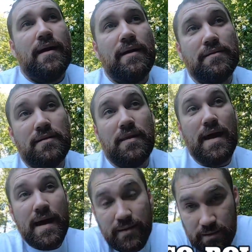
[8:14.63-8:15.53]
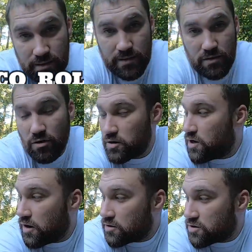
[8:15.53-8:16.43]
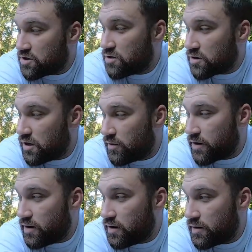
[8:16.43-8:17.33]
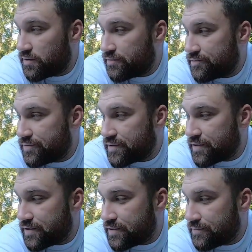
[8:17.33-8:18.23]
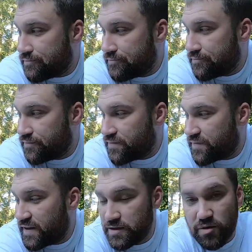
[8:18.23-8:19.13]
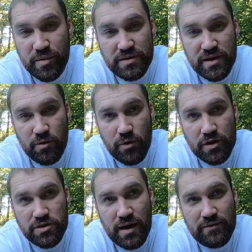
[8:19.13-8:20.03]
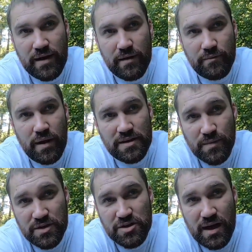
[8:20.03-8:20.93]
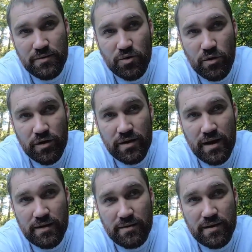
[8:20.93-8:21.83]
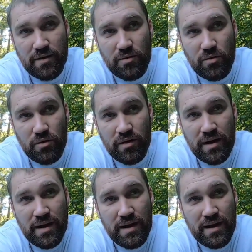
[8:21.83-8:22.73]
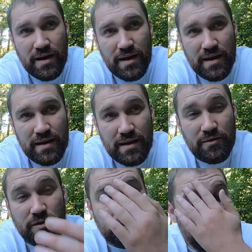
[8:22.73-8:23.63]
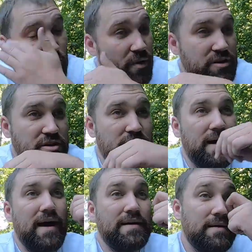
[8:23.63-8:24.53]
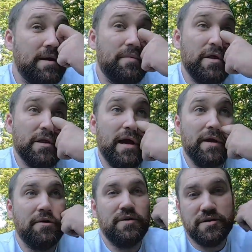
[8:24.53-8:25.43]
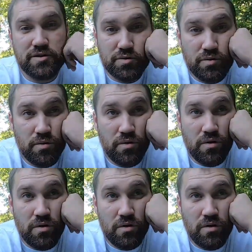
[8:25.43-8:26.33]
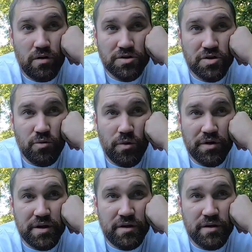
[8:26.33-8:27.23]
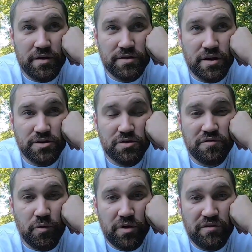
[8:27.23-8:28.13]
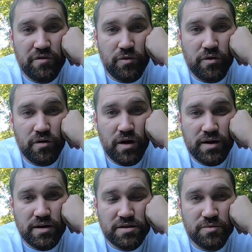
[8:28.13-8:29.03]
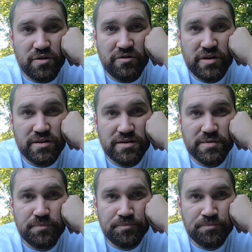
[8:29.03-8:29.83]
Other than that, all the cars are still going on. Things are busy at work, so I haven't had as much time to work on anything or really do much of that. And Emiliano is also working on a 240 for a customer of his,